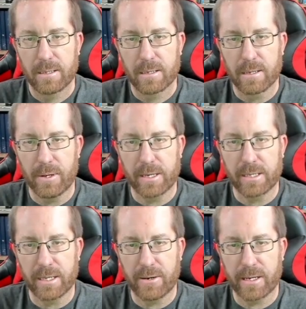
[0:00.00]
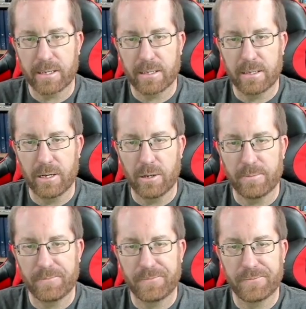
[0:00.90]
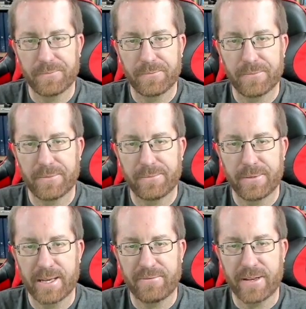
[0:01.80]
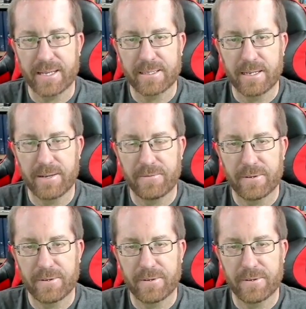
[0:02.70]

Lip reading: Come on, clear it. Nope. Not fast enough.